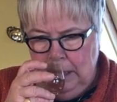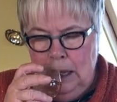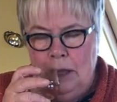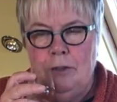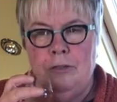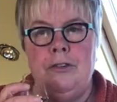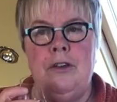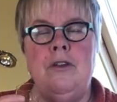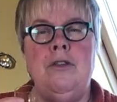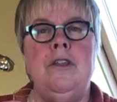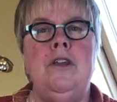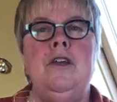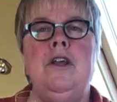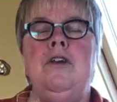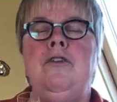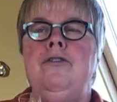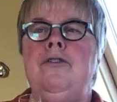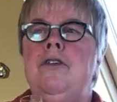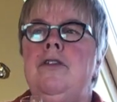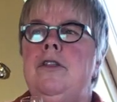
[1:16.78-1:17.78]
So the
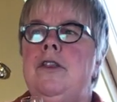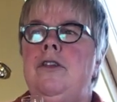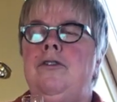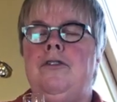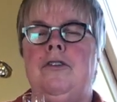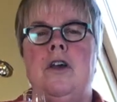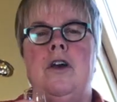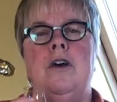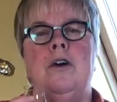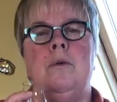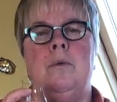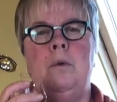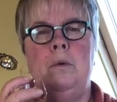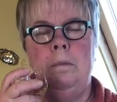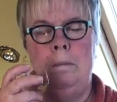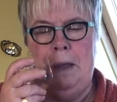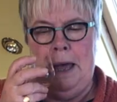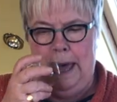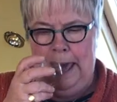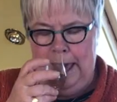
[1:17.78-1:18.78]
nose on this
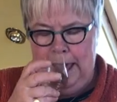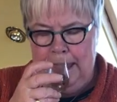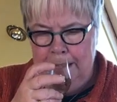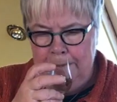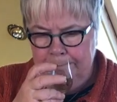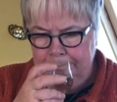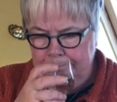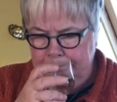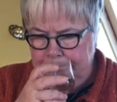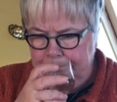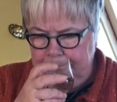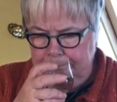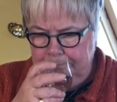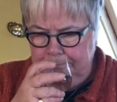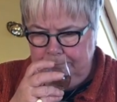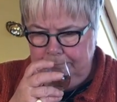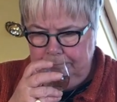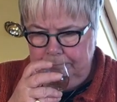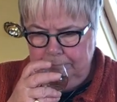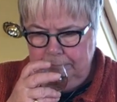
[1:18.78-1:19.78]
Kirkwall Bay
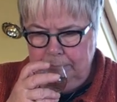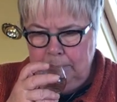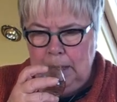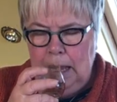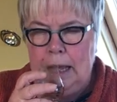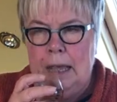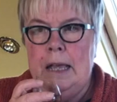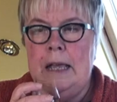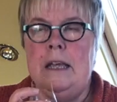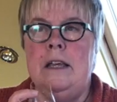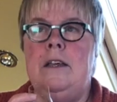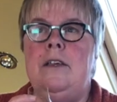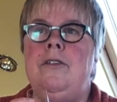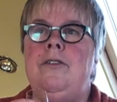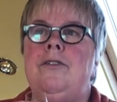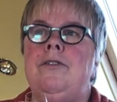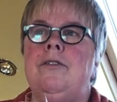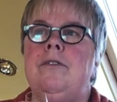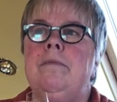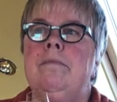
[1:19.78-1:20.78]

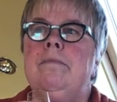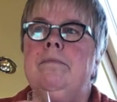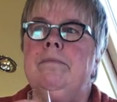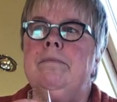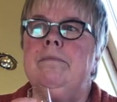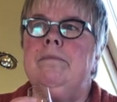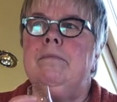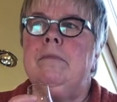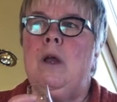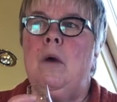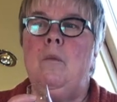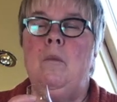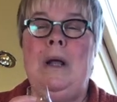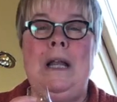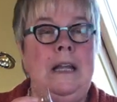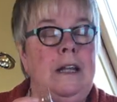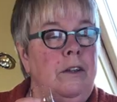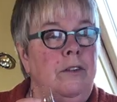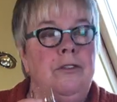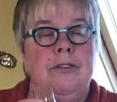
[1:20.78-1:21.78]
is,
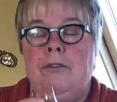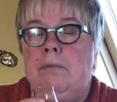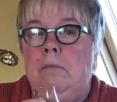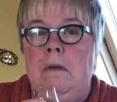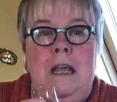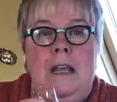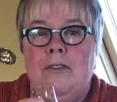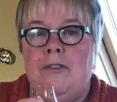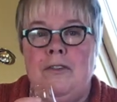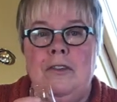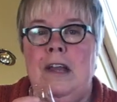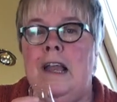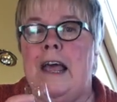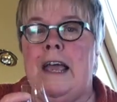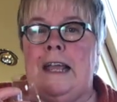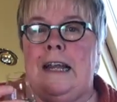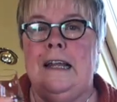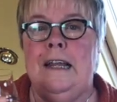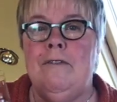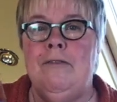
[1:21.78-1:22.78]
well, it's
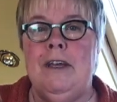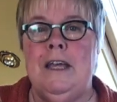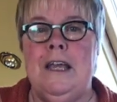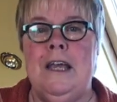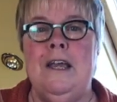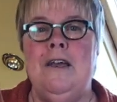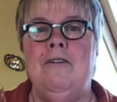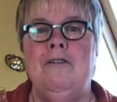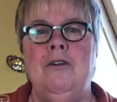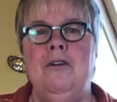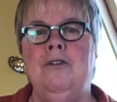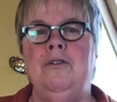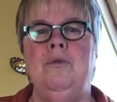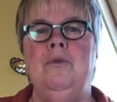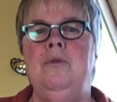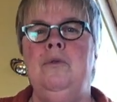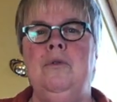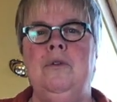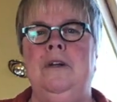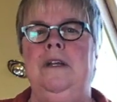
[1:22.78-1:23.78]
like living here on
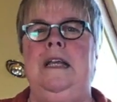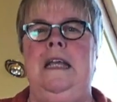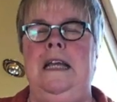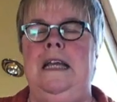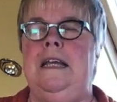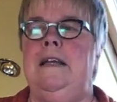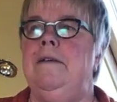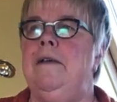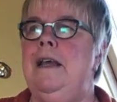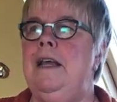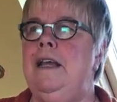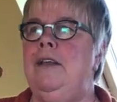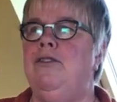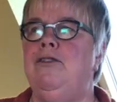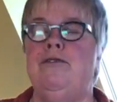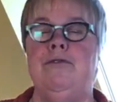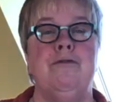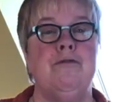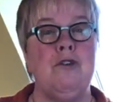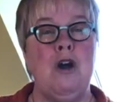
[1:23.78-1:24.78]
Orkney.
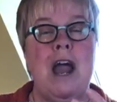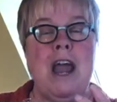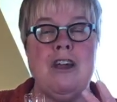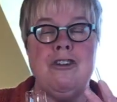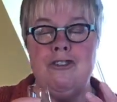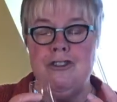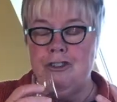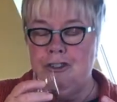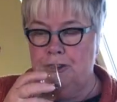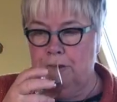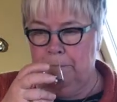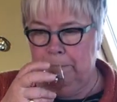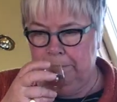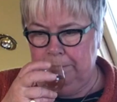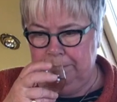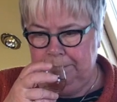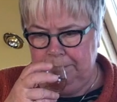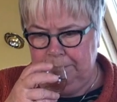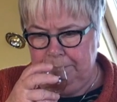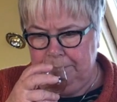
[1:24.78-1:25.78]
It's fresh,
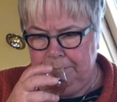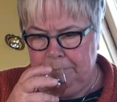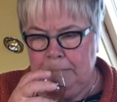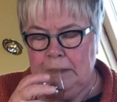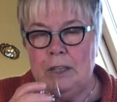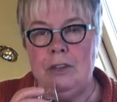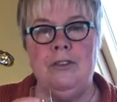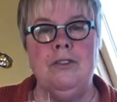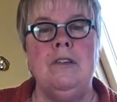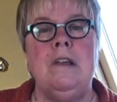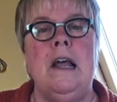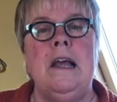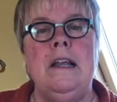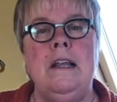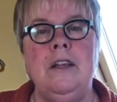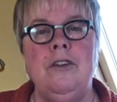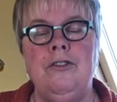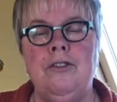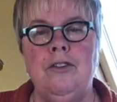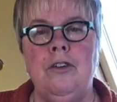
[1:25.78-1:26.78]

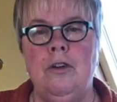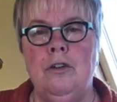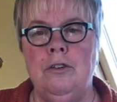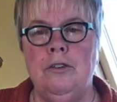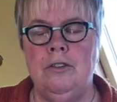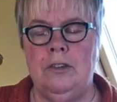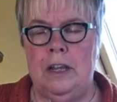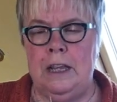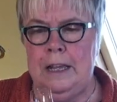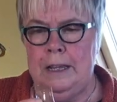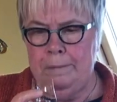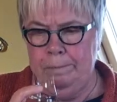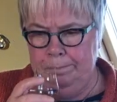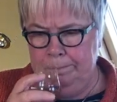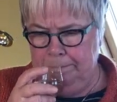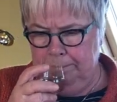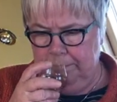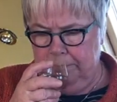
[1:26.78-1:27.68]
slightly salty.